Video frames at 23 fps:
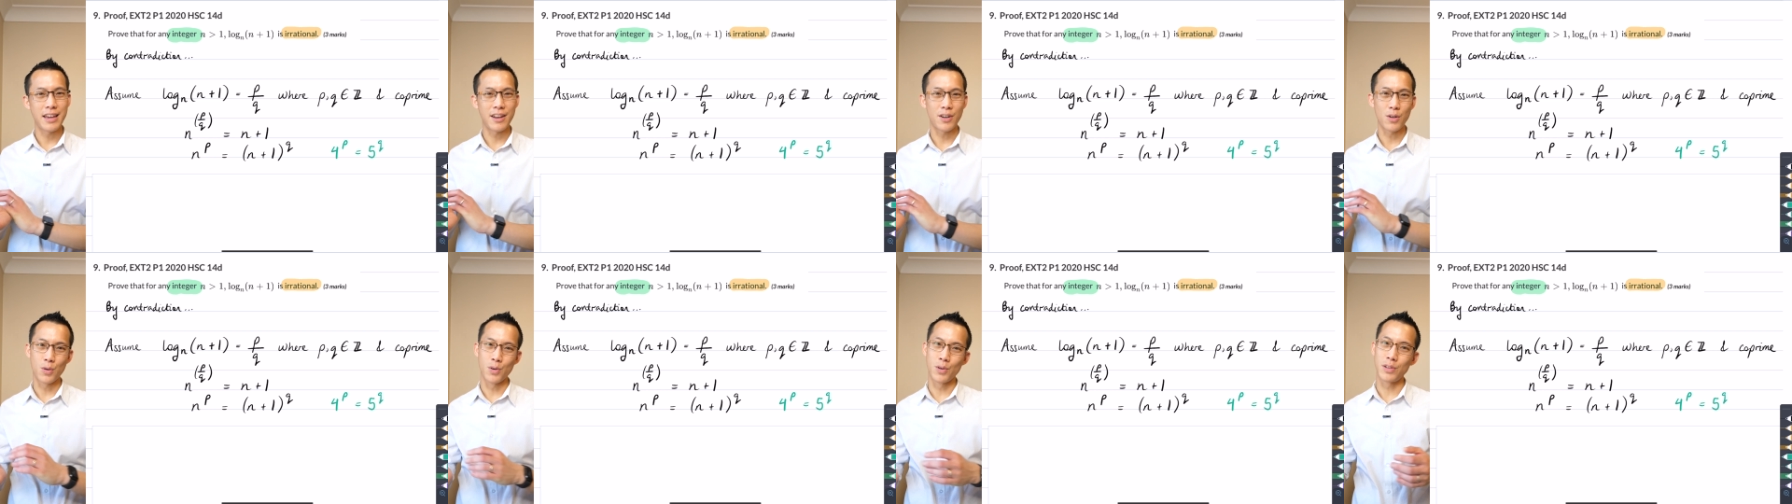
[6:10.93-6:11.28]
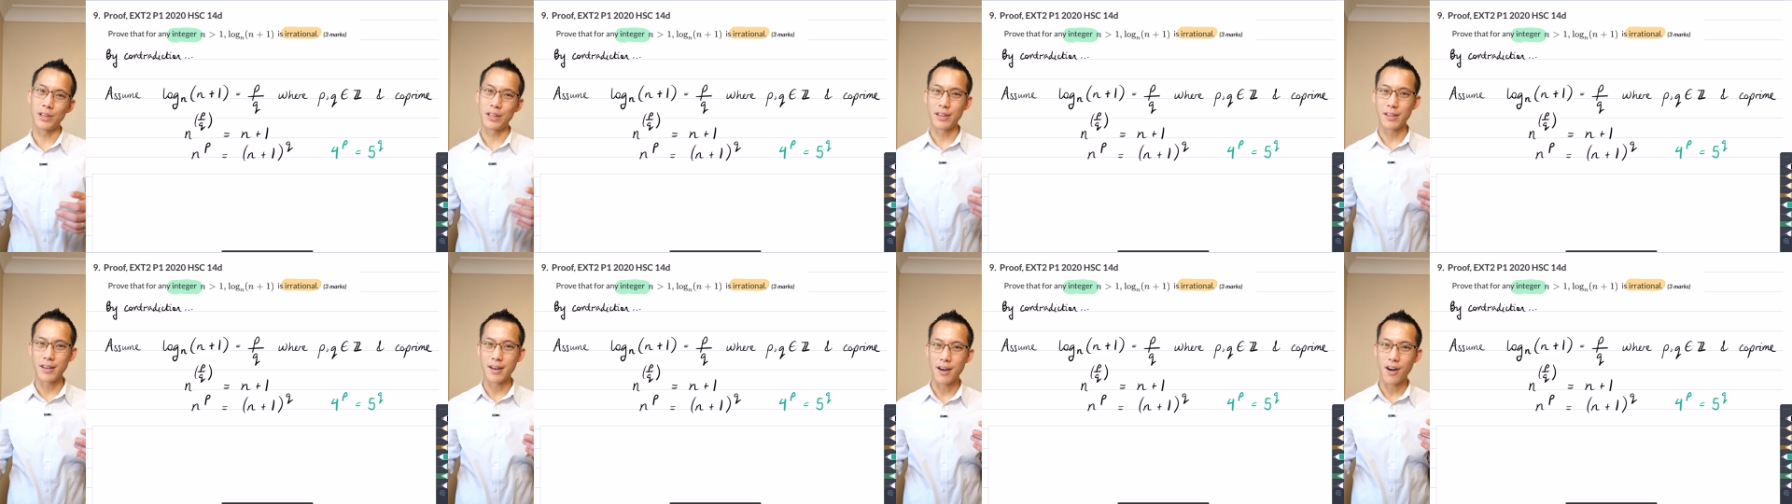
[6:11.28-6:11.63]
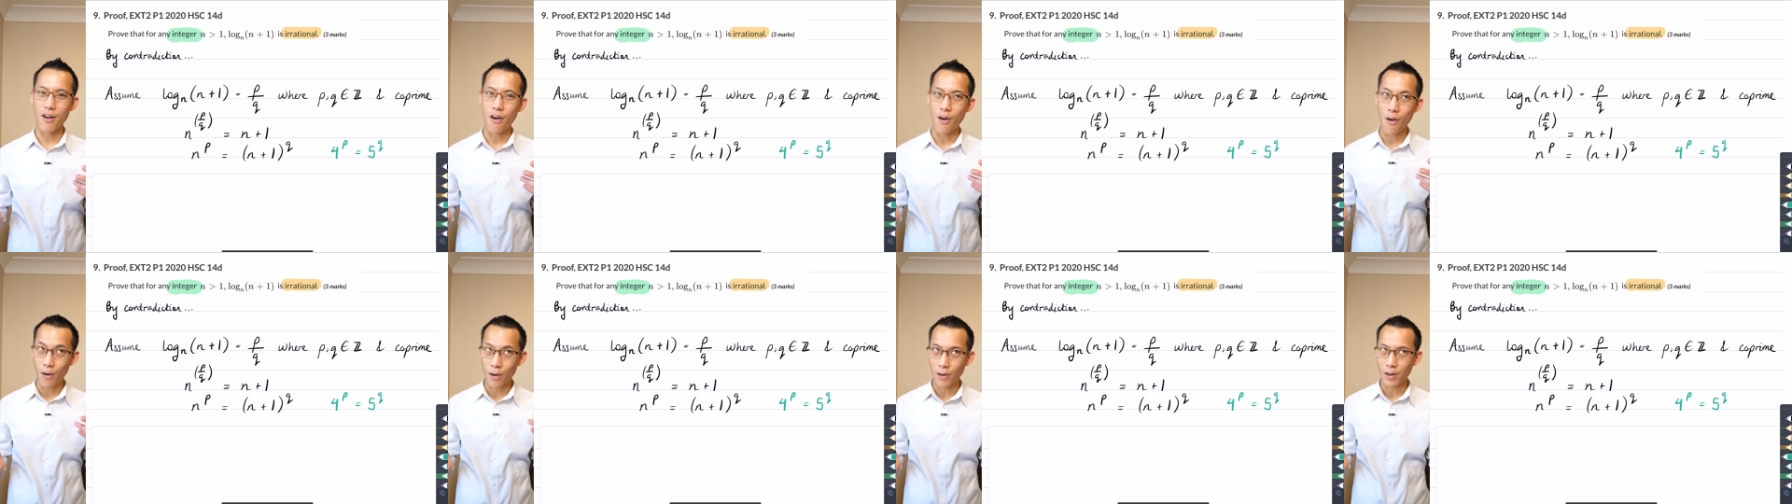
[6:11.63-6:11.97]
and all
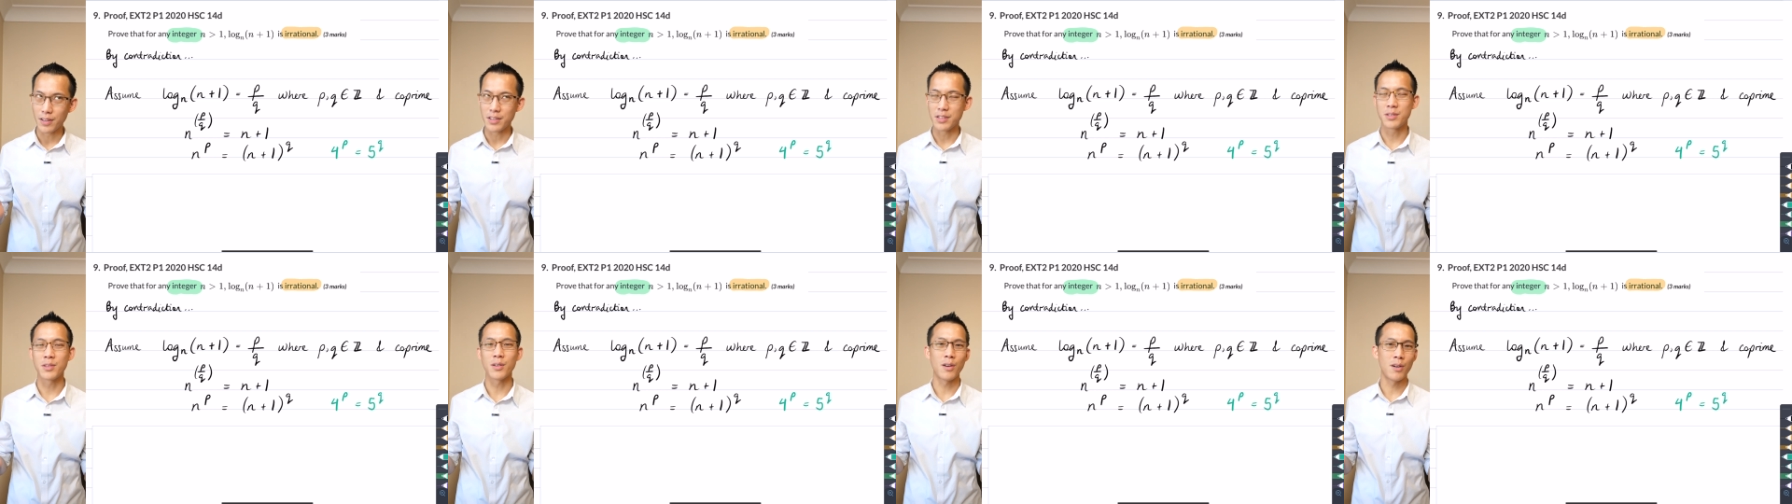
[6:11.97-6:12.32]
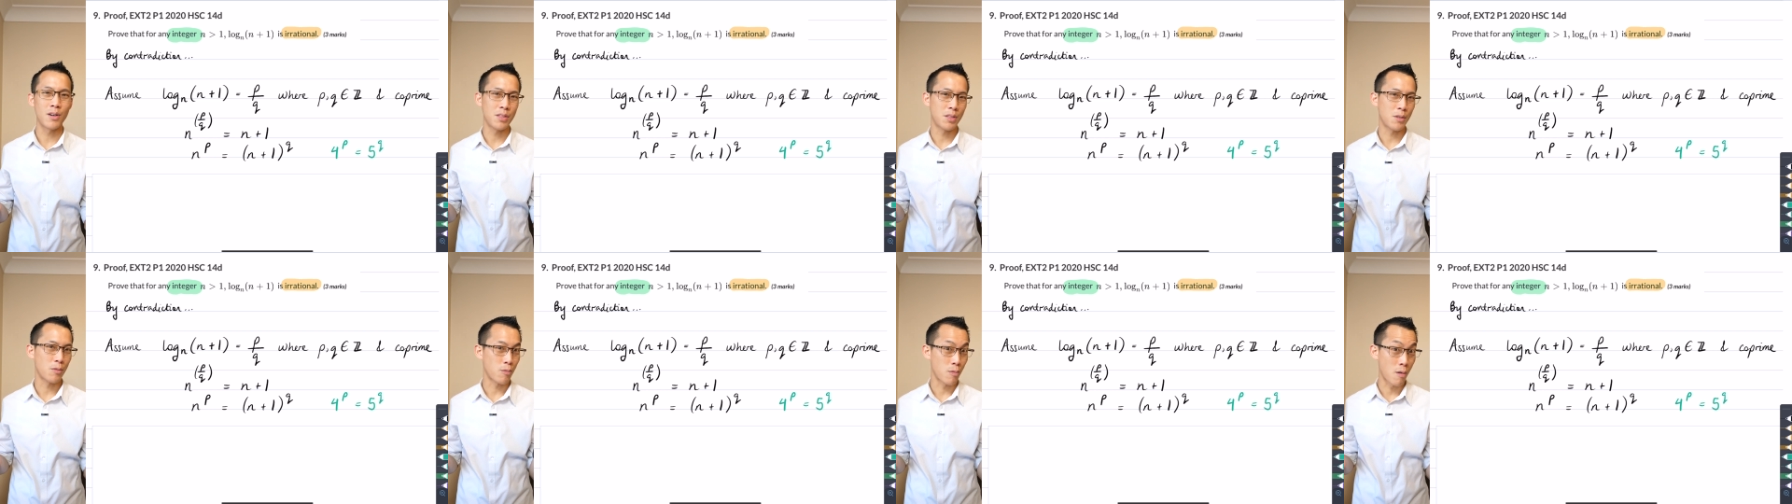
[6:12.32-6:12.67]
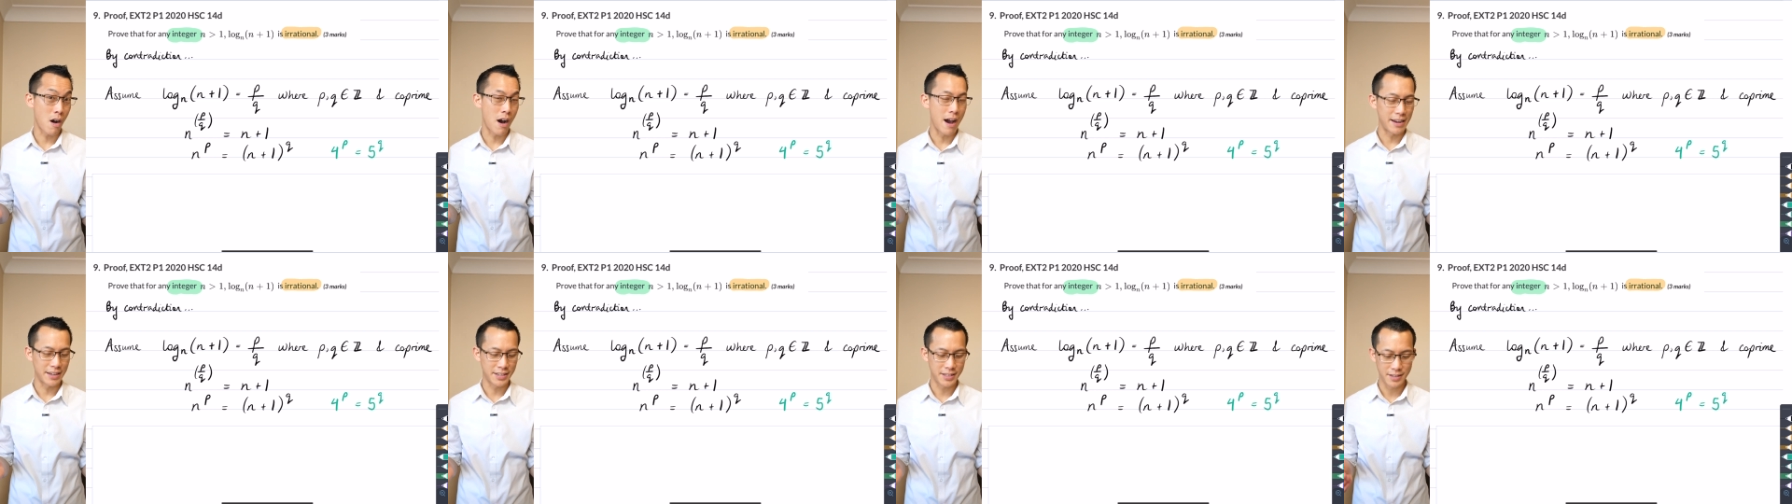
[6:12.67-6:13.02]
odds on the
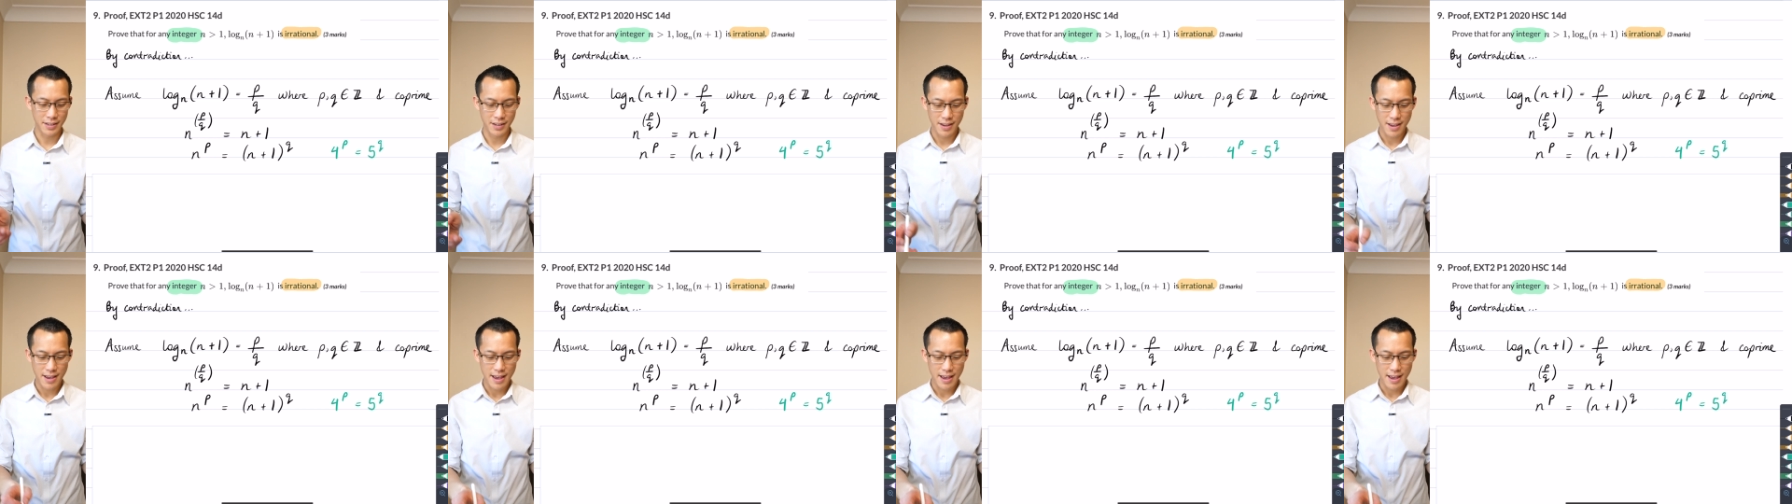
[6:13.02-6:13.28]
right.